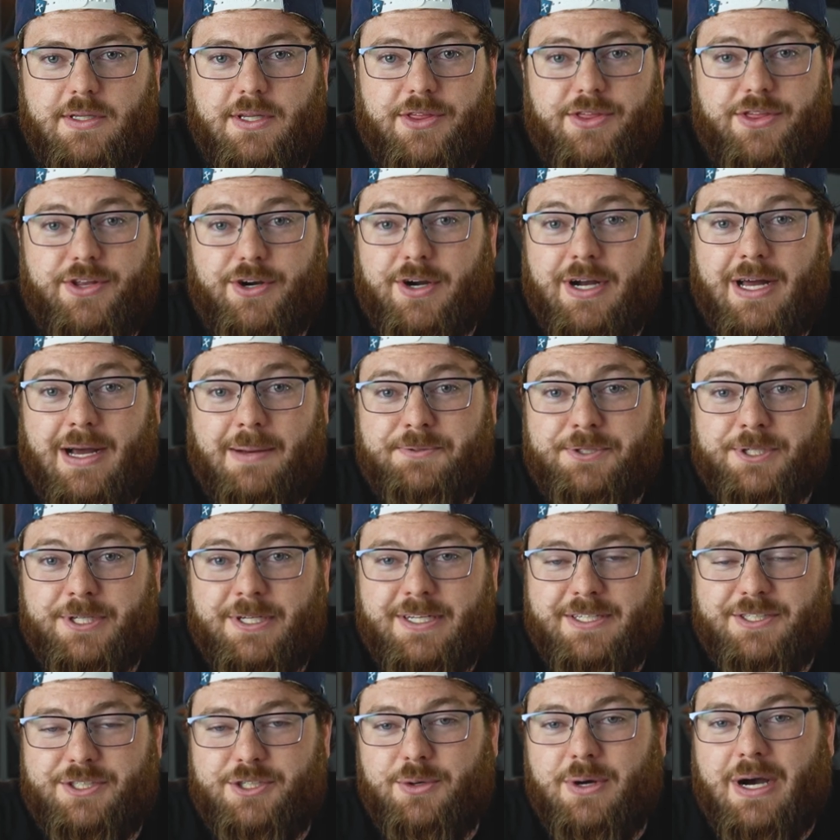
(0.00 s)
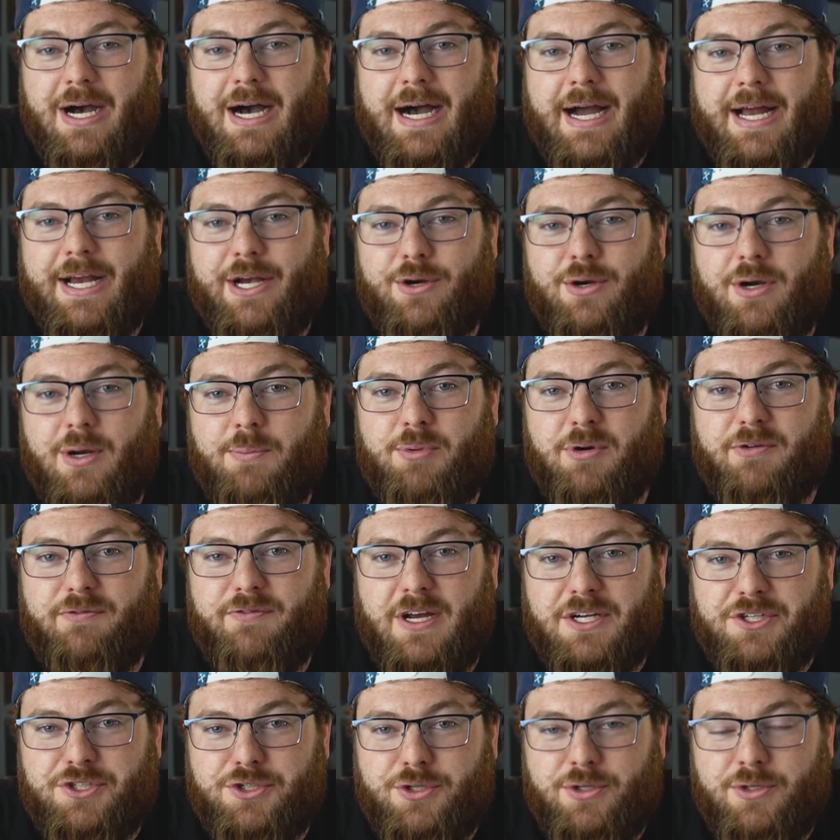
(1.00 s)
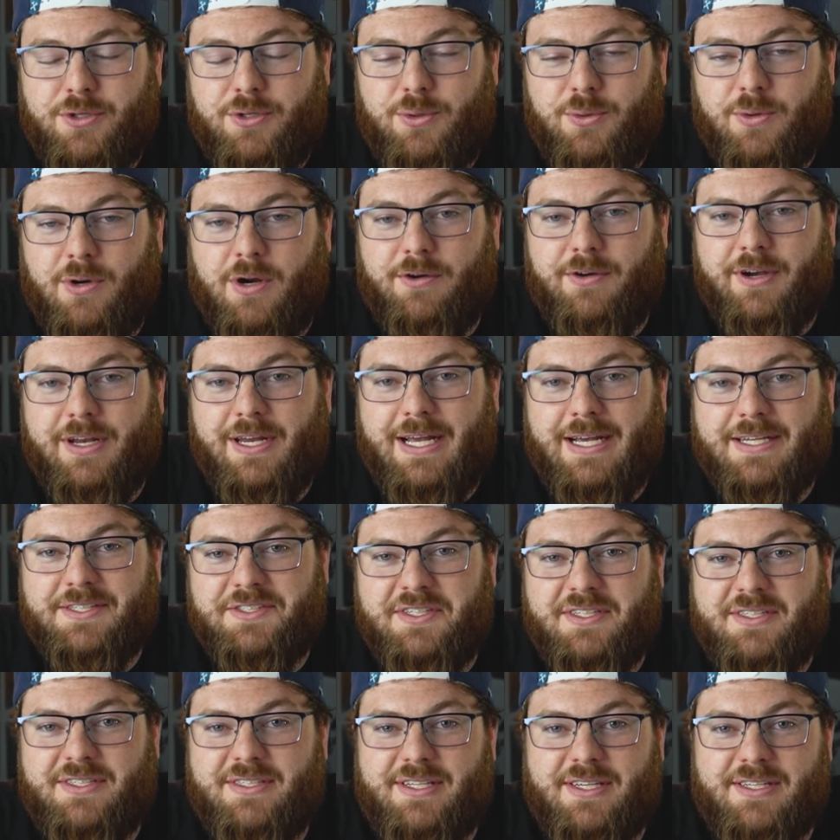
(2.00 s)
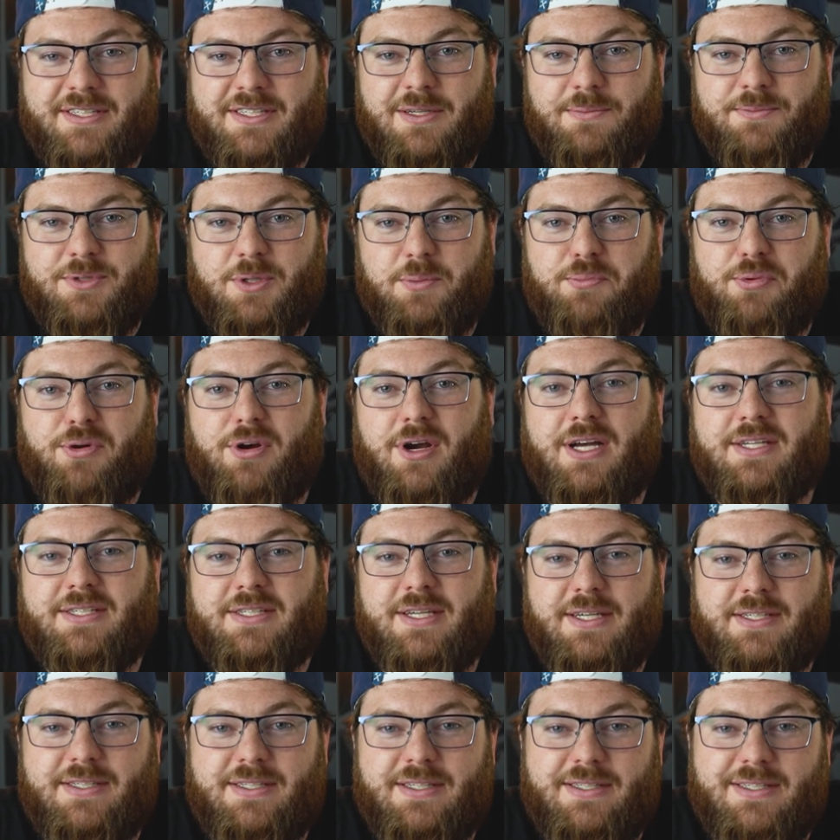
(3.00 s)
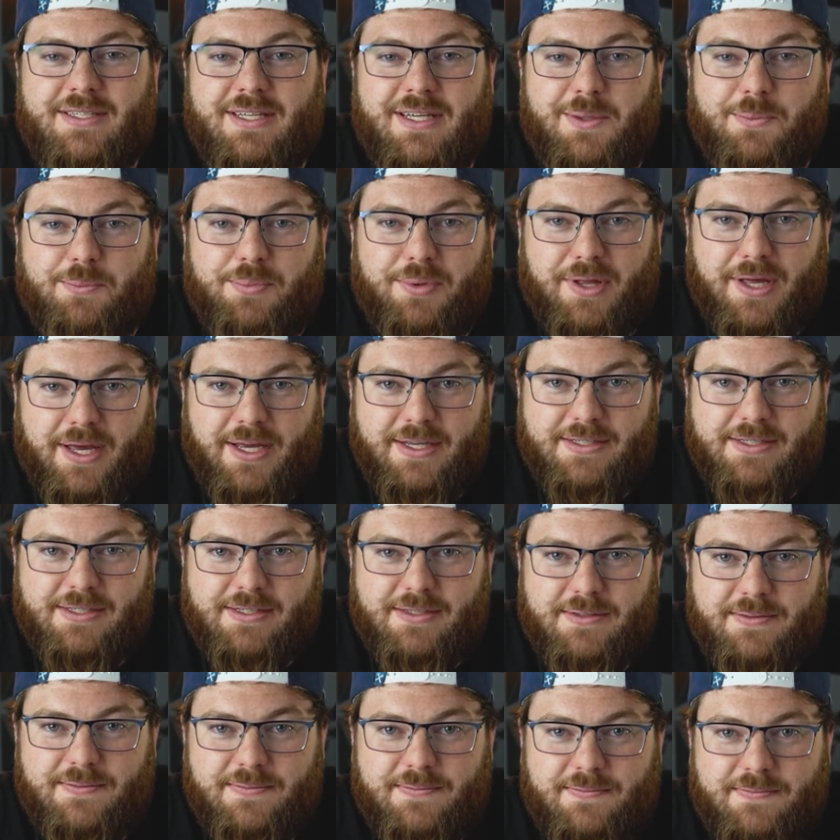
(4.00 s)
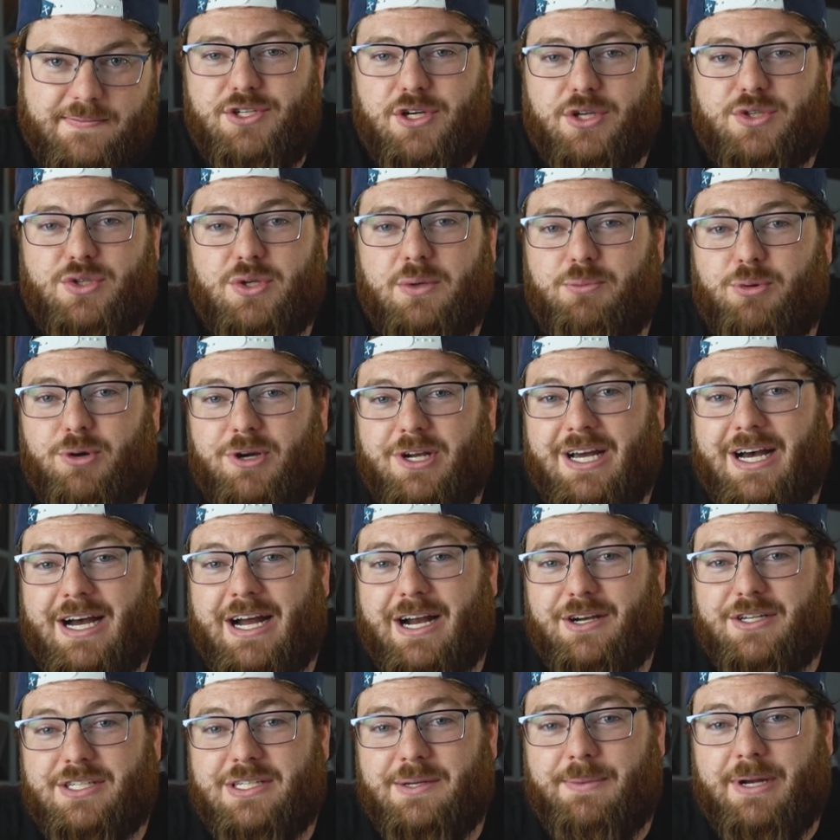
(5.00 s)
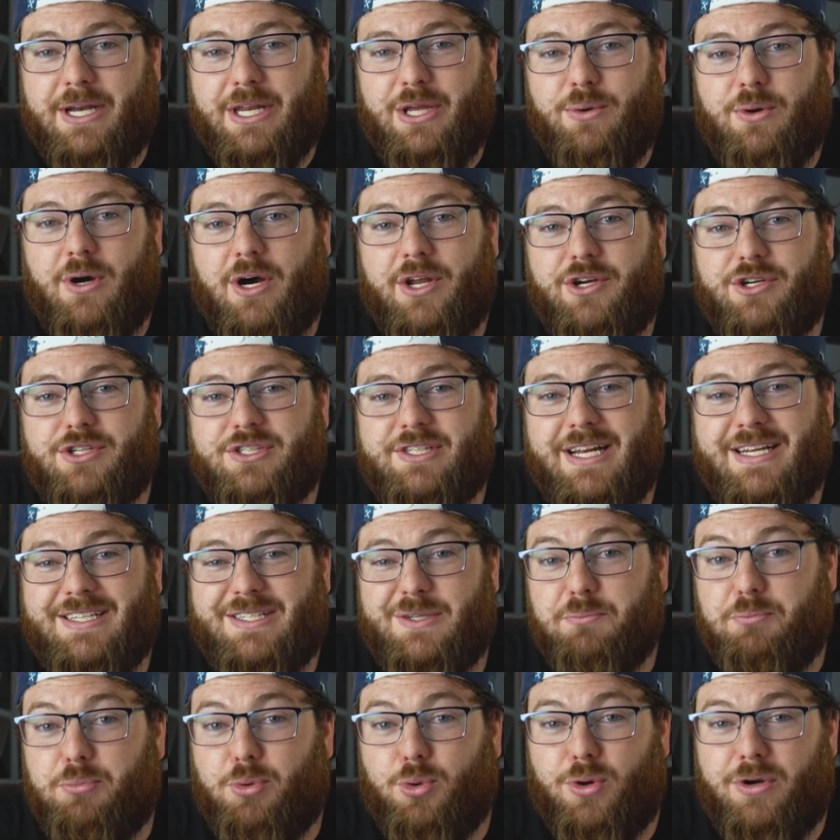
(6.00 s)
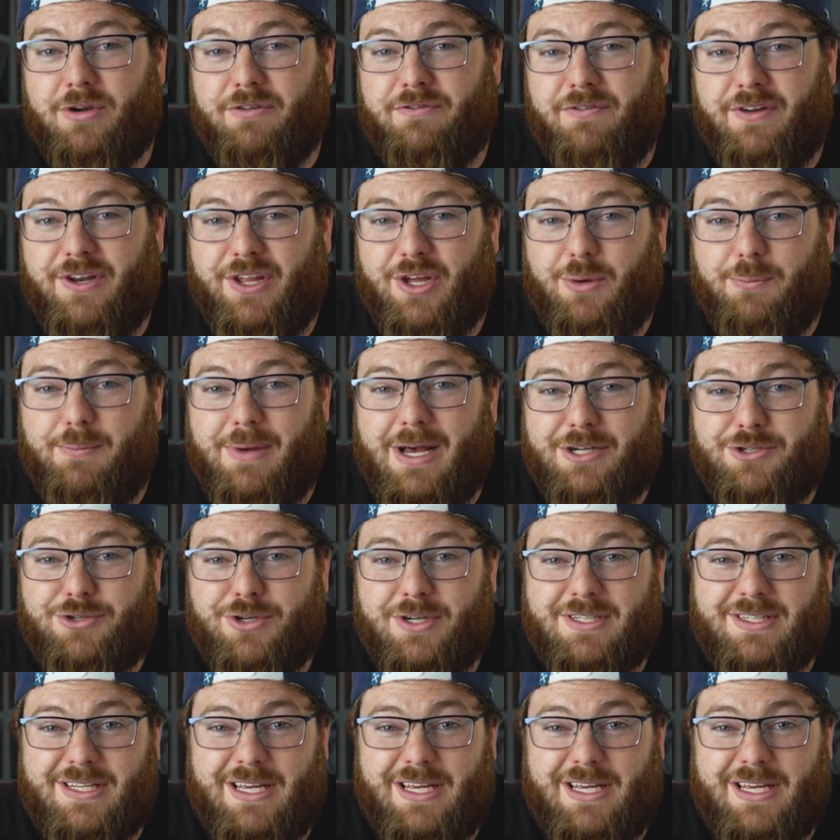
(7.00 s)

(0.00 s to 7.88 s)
third option is to hire a professional who already has these systems and processes in place. It's also important to hire somebody who understands important video metrics